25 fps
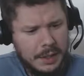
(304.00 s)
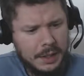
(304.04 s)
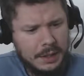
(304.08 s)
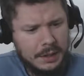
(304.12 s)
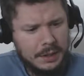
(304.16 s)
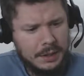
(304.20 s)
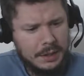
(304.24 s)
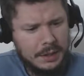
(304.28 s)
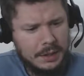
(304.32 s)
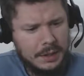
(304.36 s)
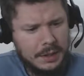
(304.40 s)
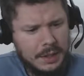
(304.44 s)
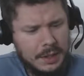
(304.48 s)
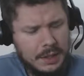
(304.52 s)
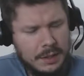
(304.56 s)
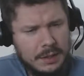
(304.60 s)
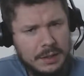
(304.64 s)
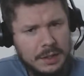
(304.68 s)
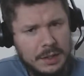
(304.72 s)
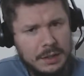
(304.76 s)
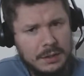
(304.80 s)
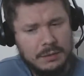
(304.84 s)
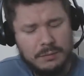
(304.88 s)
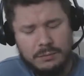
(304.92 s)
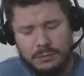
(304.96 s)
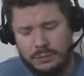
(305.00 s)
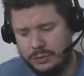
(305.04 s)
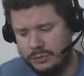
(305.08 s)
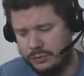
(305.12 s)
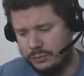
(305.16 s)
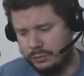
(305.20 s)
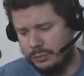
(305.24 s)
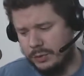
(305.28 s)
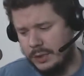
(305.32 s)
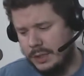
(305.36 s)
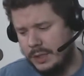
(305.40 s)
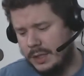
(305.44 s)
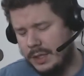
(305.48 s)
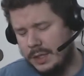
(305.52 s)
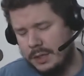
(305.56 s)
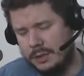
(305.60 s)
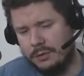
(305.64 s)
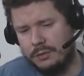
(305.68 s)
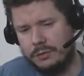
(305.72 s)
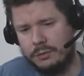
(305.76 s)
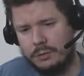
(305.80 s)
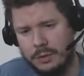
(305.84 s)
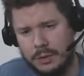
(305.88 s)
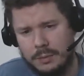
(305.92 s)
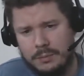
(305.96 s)
and then was reading the
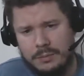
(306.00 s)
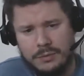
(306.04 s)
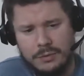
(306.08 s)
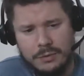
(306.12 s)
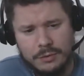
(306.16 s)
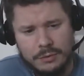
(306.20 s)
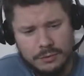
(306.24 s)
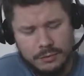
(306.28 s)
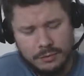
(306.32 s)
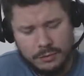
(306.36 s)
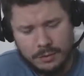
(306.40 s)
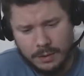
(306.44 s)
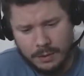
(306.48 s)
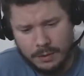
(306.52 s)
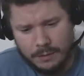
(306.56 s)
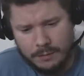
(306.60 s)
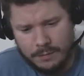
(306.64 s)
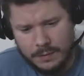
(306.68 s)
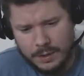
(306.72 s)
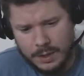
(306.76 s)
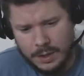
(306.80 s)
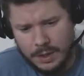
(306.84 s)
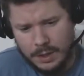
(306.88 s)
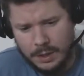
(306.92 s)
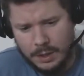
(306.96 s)
scriptures of